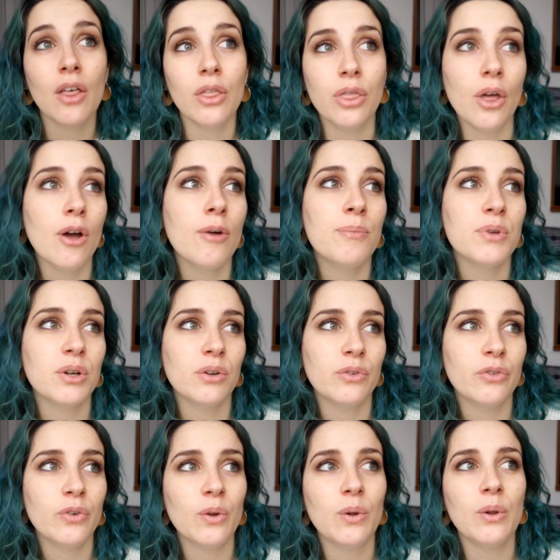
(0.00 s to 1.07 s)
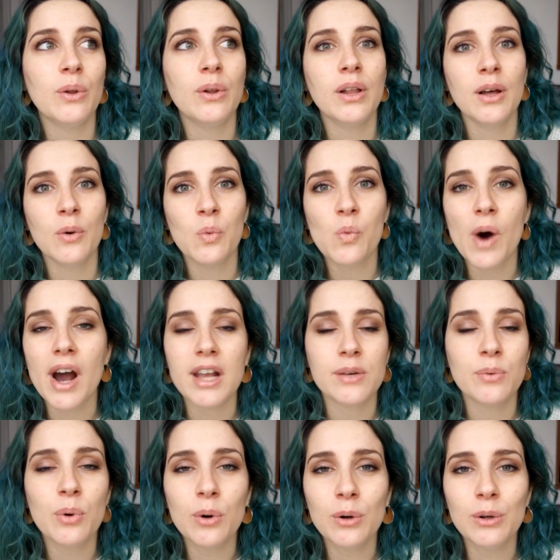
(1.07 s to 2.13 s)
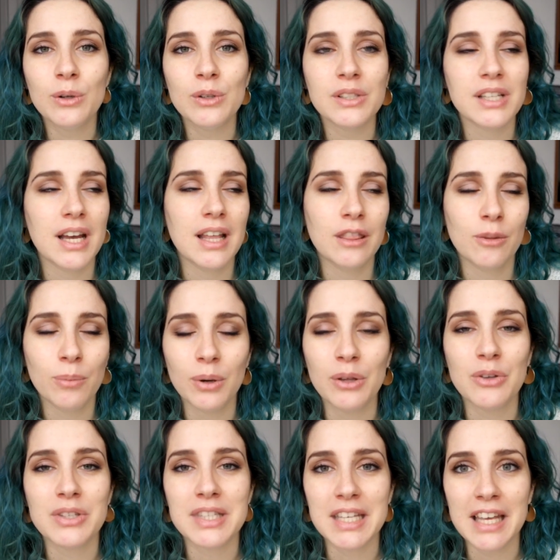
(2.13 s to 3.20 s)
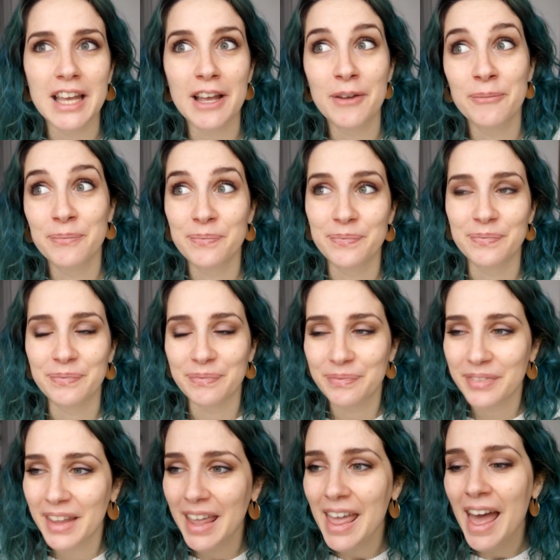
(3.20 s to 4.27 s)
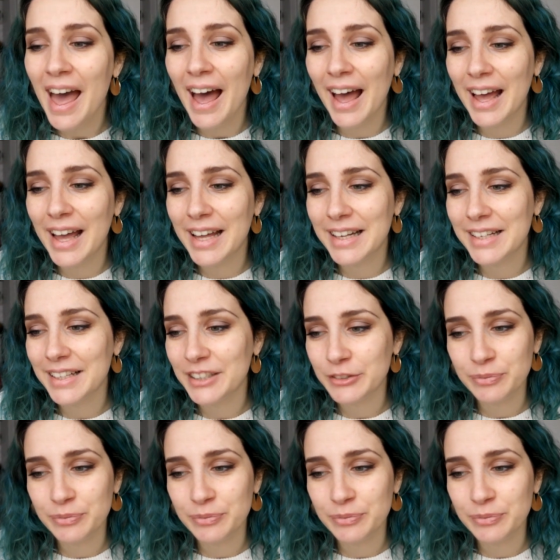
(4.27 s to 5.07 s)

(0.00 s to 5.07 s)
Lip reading: the beautiful white wall and the blue sea. And